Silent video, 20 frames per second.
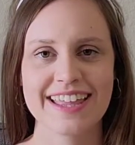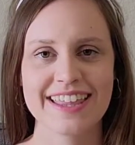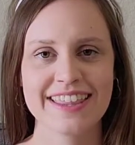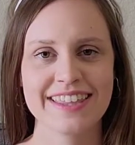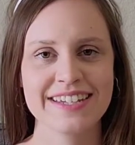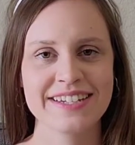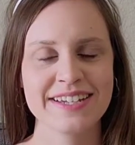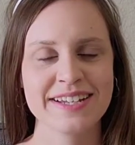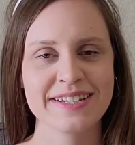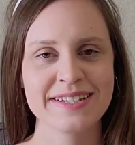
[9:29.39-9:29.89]

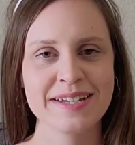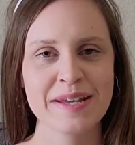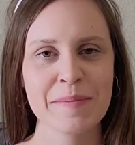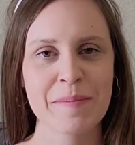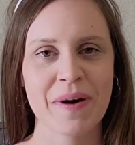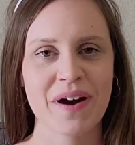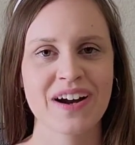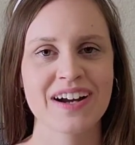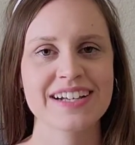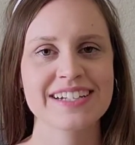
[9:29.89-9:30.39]
The Disney
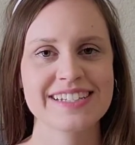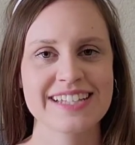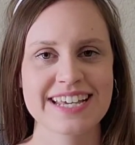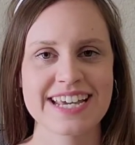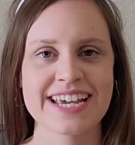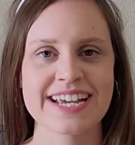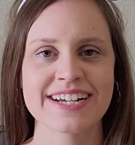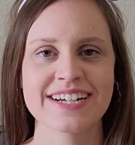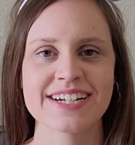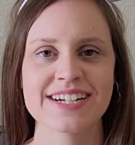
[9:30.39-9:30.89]
Parks
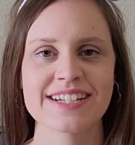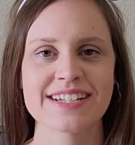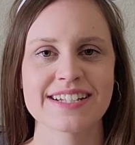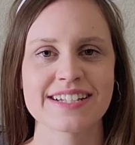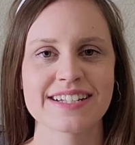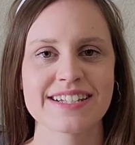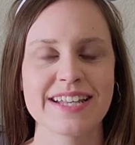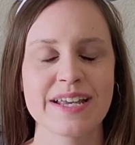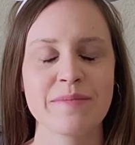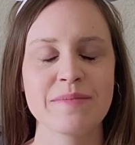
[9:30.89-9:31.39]
ears
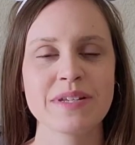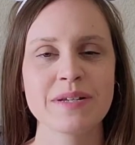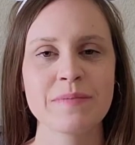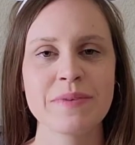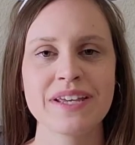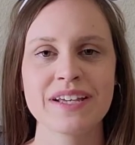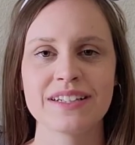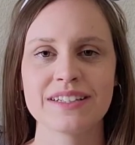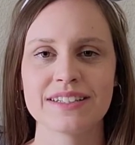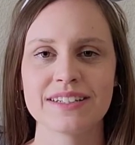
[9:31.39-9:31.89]
seem to
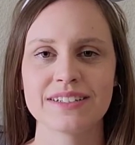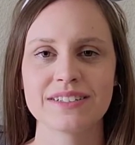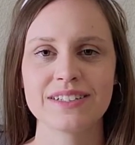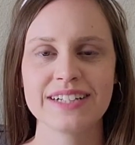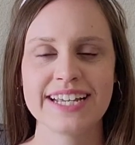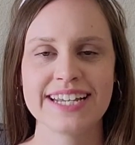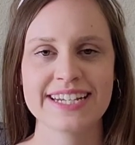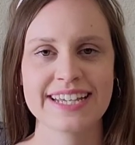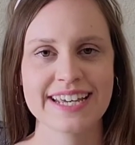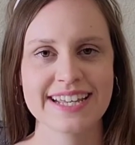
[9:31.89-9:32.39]
be a little
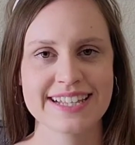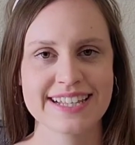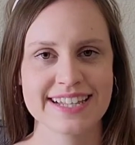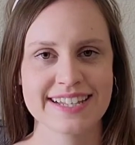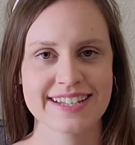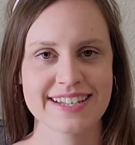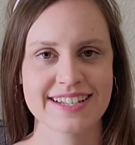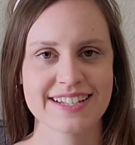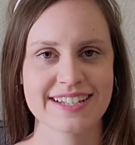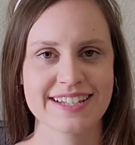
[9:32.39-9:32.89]

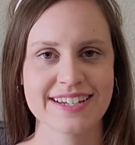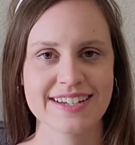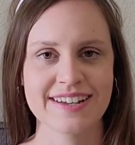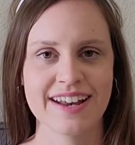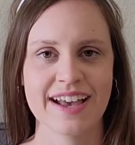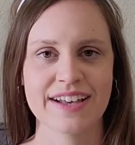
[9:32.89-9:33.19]
inconsistent